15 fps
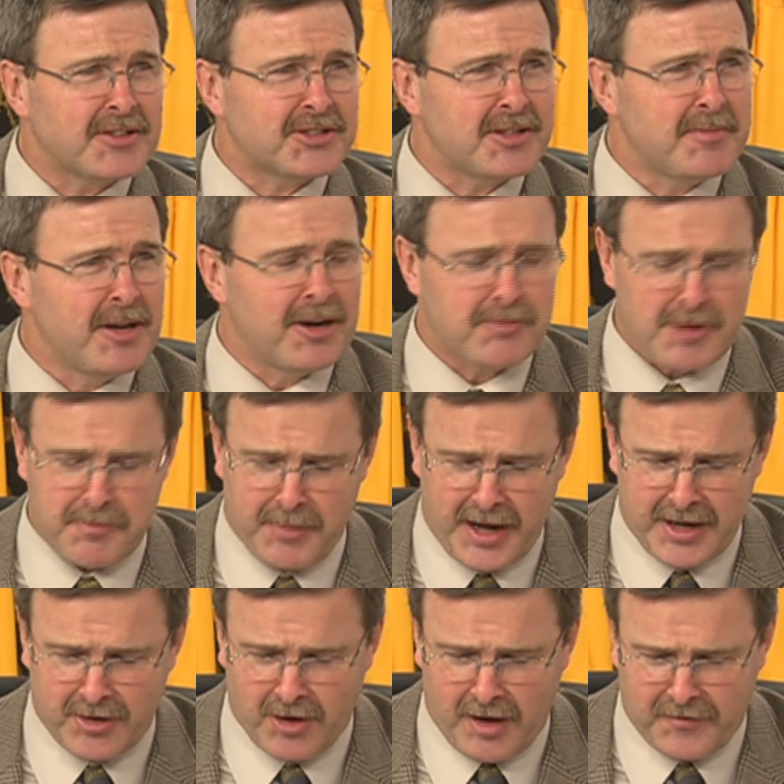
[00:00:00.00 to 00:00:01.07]
see Milbury
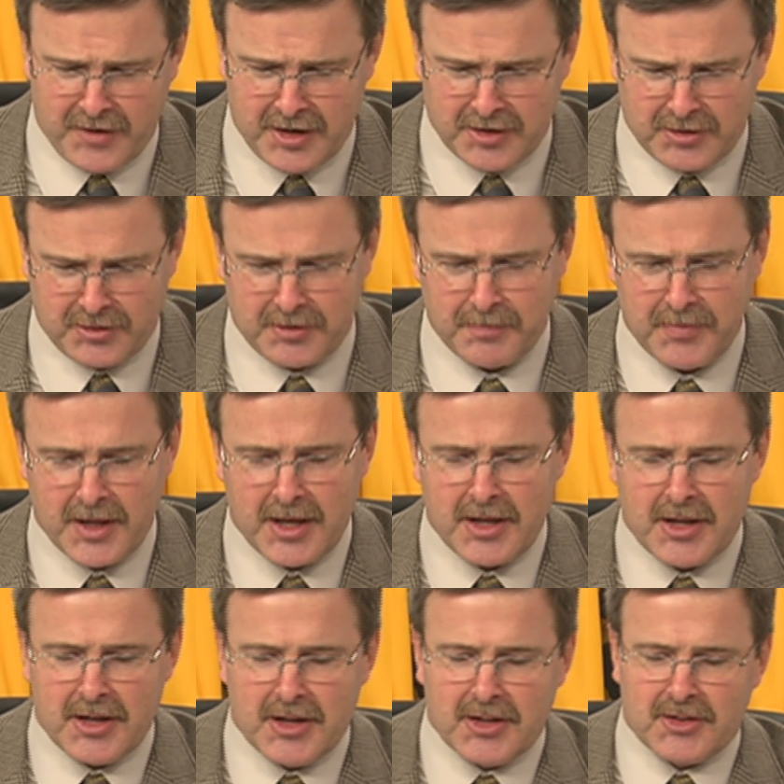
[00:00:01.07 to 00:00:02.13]
biting off ears.
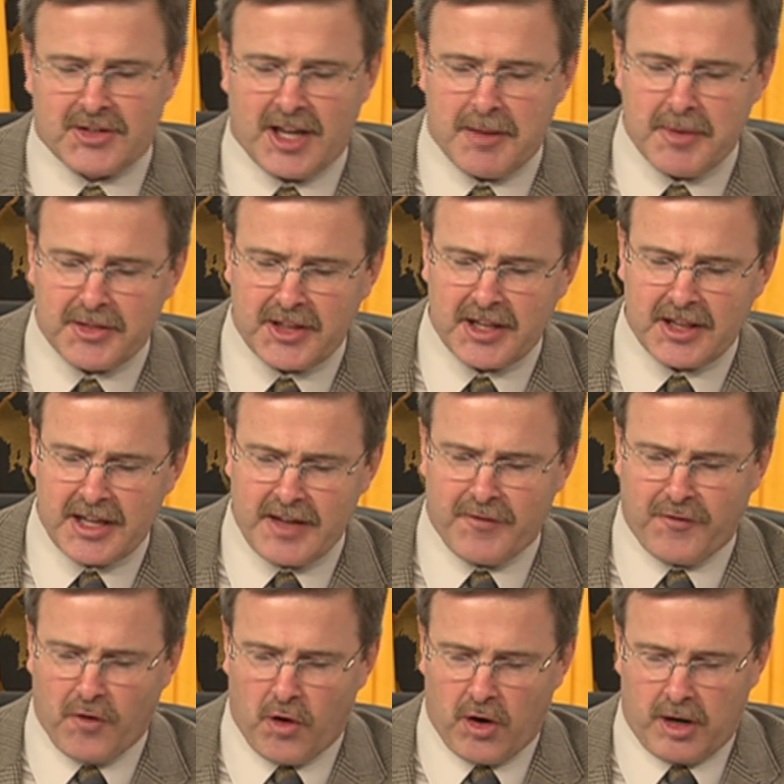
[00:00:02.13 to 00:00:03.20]
Timothy Lee
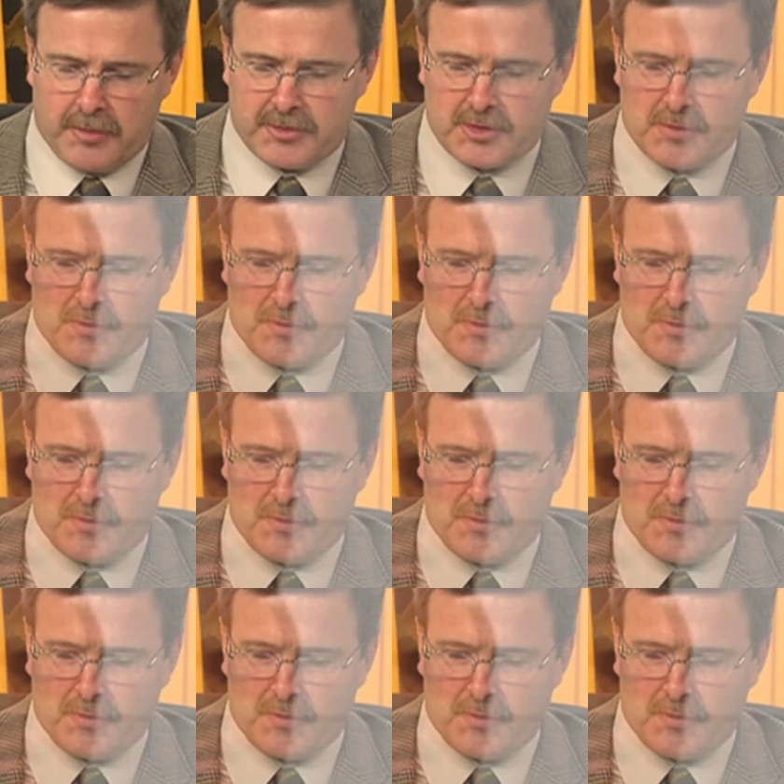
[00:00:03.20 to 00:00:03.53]
Forbes,